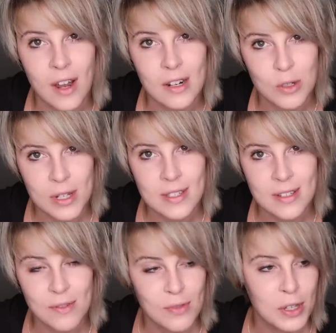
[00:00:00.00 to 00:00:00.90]
not a
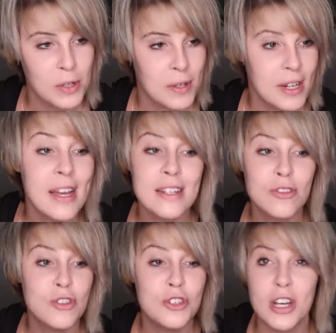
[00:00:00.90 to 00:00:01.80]
Dresden figurine. It
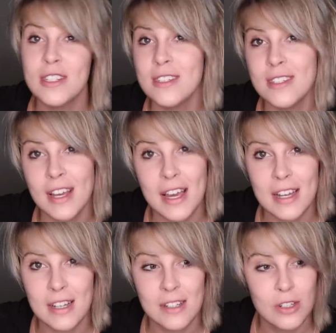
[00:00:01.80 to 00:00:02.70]
is just
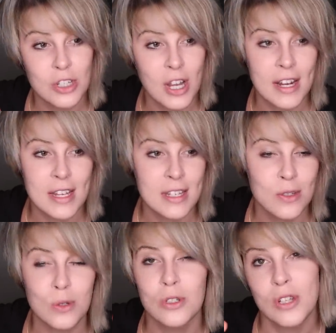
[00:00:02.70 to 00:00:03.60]
a
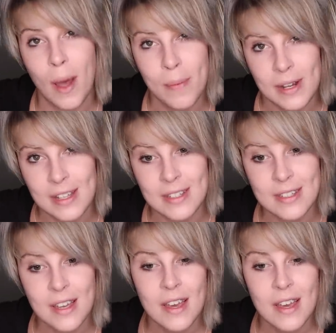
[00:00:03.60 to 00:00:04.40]
Chinese or Japanese